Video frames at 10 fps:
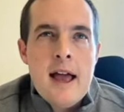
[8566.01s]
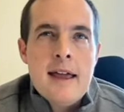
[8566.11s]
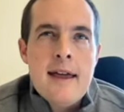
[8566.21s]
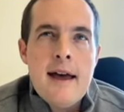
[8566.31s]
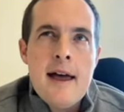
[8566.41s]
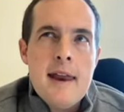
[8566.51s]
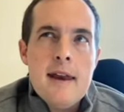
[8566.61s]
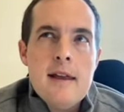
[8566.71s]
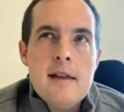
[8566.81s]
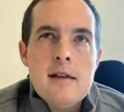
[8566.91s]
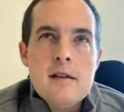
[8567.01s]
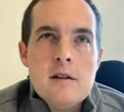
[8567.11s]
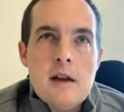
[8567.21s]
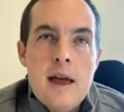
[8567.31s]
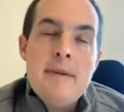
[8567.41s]

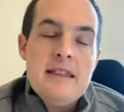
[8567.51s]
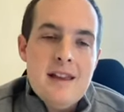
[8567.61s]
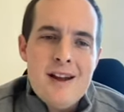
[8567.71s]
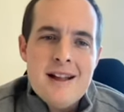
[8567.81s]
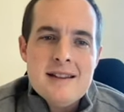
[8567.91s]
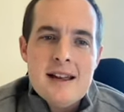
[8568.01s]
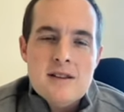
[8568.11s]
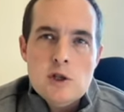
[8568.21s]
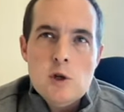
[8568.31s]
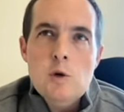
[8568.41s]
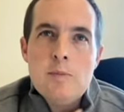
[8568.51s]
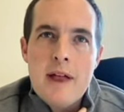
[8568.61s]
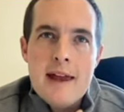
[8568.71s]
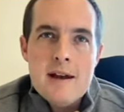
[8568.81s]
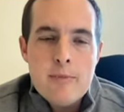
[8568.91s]
I beat the odds. I got two
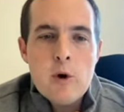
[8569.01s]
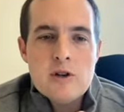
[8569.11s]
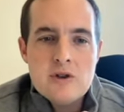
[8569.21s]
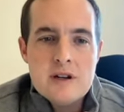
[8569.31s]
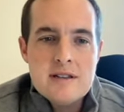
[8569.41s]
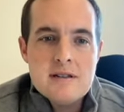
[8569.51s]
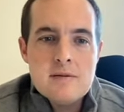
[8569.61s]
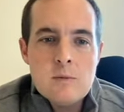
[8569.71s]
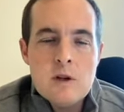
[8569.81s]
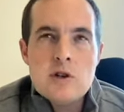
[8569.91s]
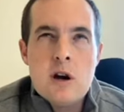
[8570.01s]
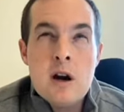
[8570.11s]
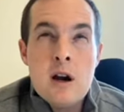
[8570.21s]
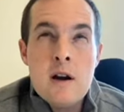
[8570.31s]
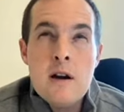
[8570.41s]
platinum portraits, which
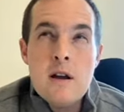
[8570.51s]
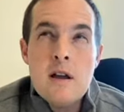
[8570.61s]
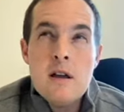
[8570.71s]
are,